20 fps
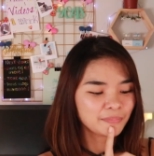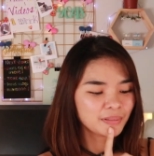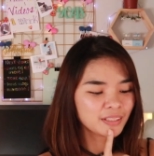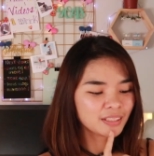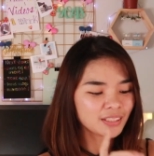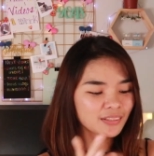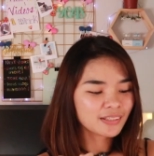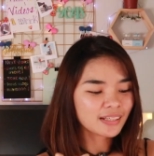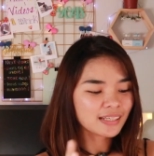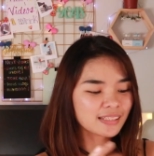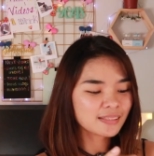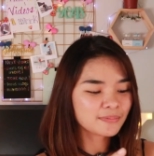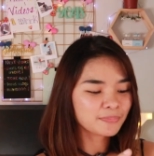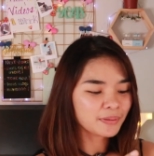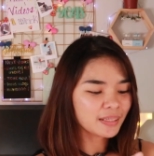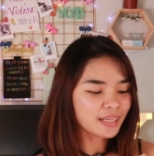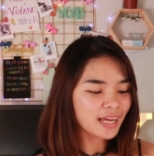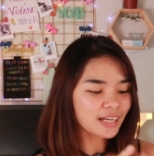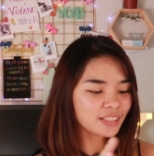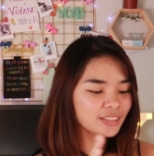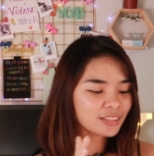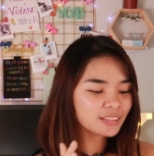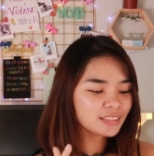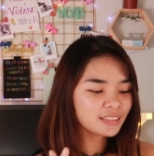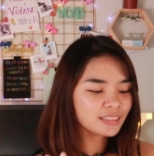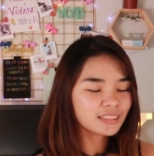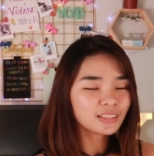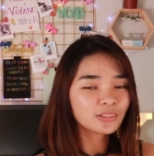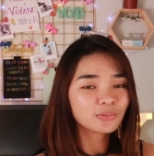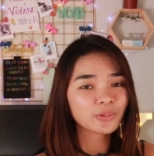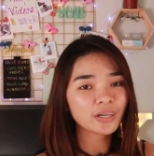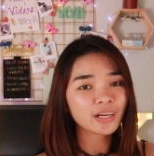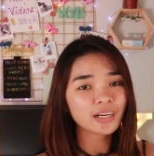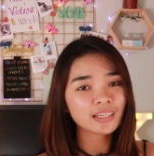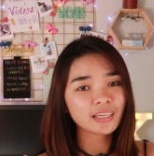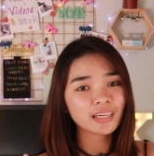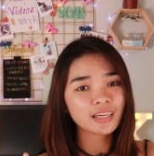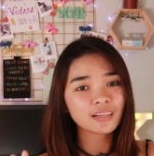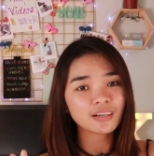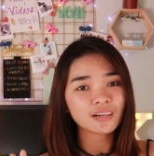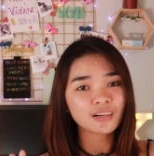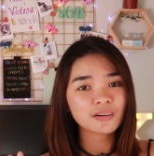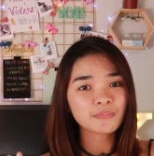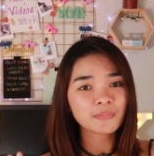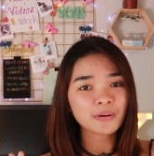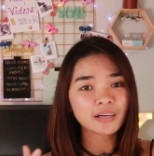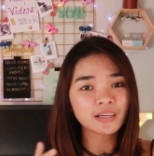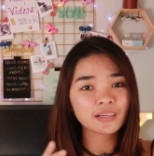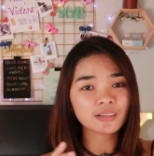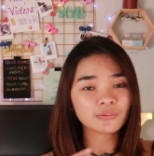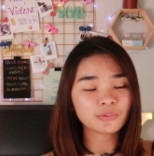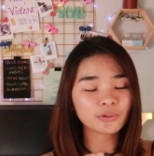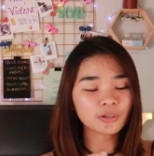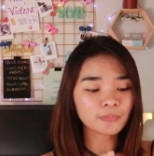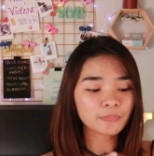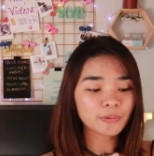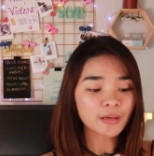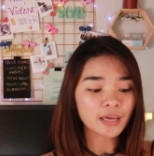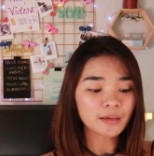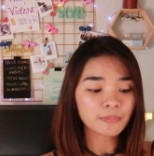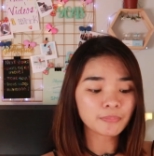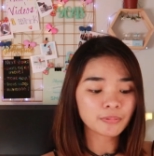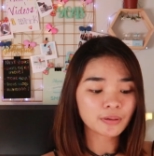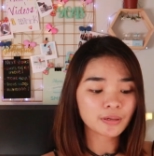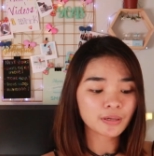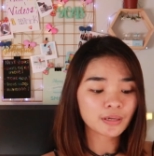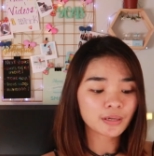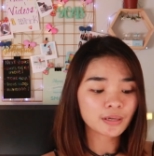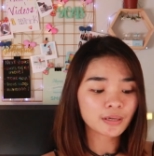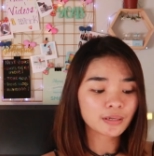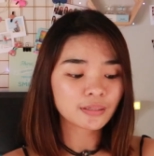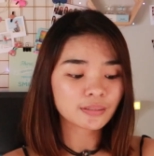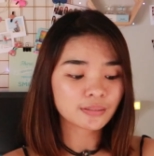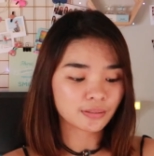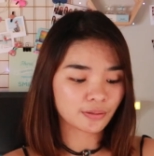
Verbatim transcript: Pinterest, but actually this is where I get all my wallpaper.